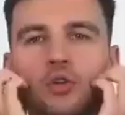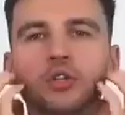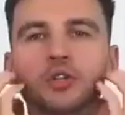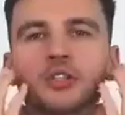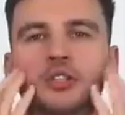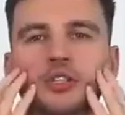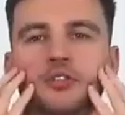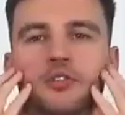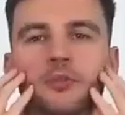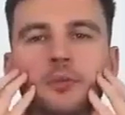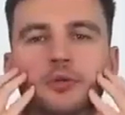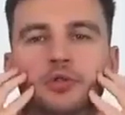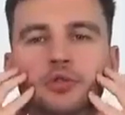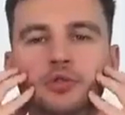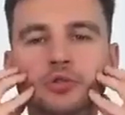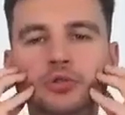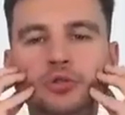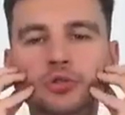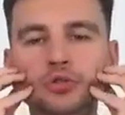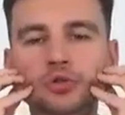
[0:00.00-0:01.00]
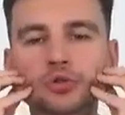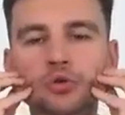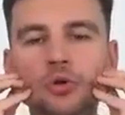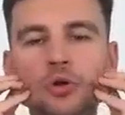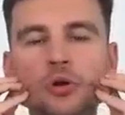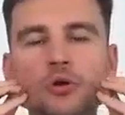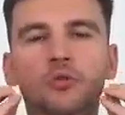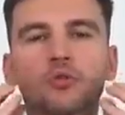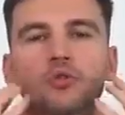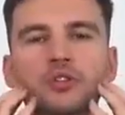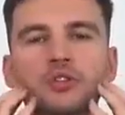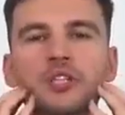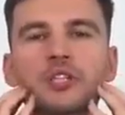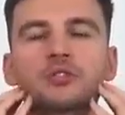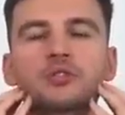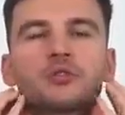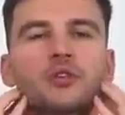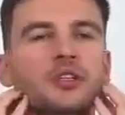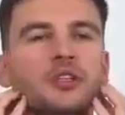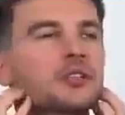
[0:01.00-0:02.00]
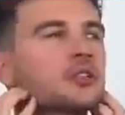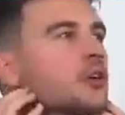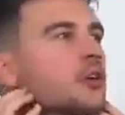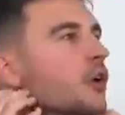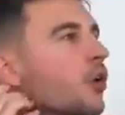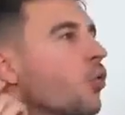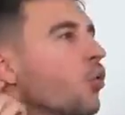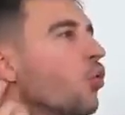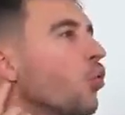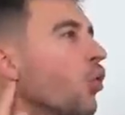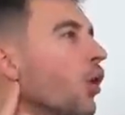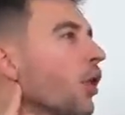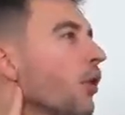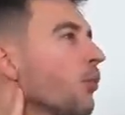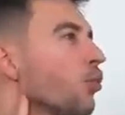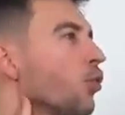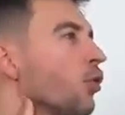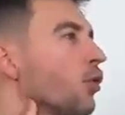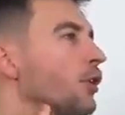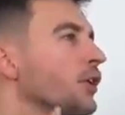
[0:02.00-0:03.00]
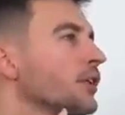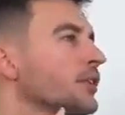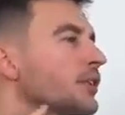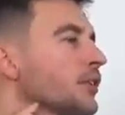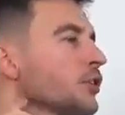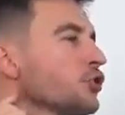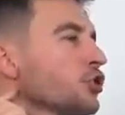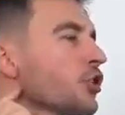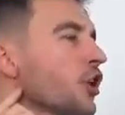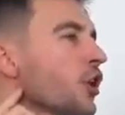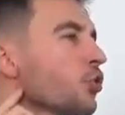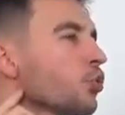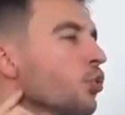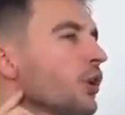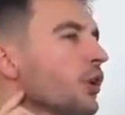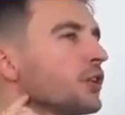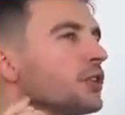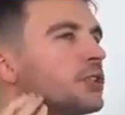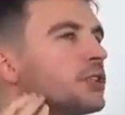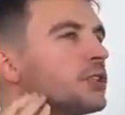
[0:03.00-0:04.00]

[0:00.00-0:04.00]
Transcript: That is, if you feel it, the youthful angle here starts to disappear.